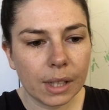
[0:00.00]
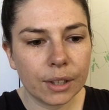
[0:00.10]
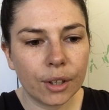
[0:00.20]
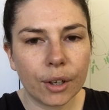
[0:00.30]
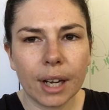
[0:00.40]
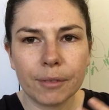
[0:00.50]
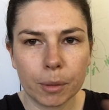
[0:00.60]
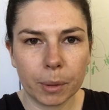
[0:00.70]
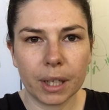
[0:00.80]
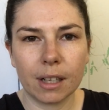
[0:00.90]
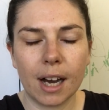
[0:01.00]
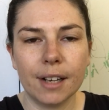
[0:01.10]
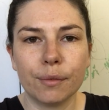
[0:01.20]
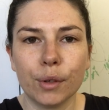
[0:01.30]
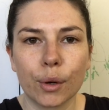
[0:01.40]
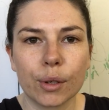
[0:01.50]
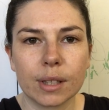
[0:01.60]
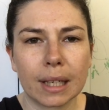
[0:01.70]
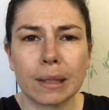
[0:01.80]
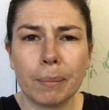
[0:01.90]
you know, everybody kind of knows
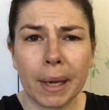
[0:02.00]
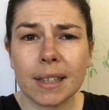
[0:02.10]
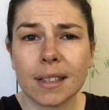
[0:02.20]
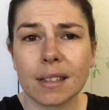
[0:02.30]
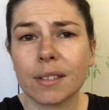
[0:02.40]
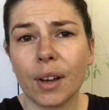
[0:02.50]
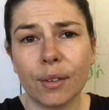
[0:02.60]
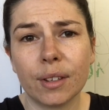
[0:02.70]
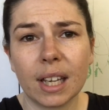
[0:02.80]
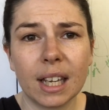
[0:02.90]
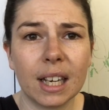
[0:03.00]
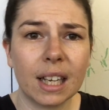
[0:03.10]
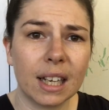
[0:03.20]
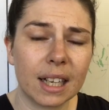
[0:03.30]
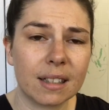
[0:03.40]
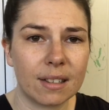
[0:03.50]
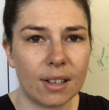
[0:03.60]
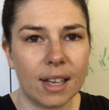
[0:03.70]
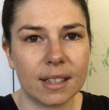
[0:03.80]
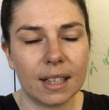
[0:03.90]
like the basics of healthy eating and
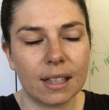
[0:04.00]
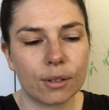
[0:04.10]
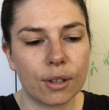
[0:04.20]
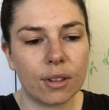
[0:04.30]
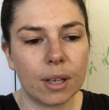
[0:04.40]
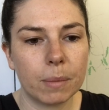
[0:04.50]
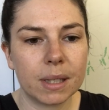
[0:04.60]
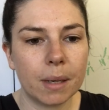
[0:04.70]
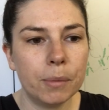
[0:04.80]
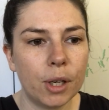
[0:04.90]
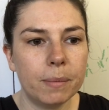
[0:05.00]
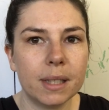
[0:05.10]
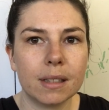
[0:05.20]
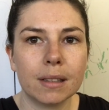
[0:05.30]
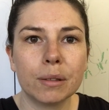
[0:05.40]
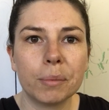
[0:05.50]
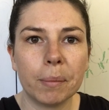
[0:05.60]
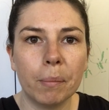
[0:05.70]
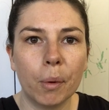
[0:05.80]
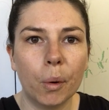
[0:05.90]
exercise and that sort of thing, but sometimes there's a little
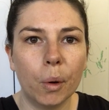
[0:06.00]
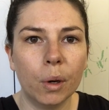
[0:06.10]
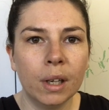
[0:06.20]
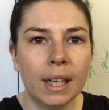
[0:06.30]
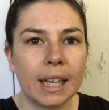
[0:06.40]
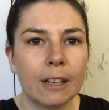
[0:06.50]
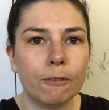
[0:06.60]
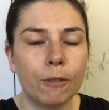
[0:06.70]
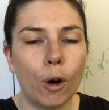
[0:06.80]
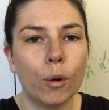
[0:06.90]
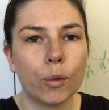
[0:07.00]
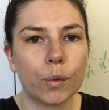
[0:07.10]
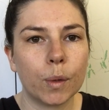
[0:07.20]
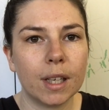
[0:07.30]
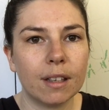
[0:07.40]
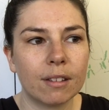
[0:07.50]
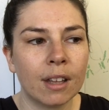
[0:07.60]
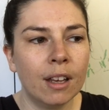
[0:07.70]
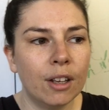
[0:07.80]
bit more involved with,